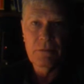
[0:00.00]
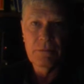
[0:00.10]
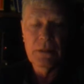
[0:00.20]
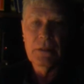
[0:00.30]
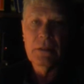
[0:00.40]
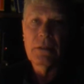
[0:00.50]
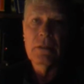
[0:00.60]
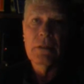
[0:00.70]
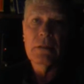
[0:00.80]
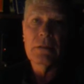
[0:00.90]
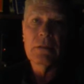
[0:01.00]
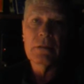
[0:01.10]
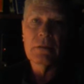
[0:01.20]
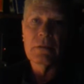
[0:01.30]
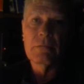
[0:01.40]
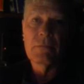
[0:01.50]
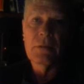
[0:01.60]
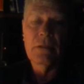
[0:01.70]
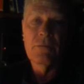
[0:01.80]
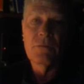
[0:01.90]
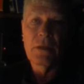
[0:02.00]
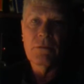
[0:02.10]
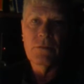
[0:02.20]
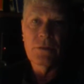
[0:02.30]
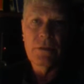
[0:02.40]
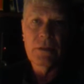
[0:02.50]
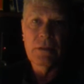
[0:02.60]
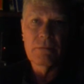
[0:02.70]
them get involved with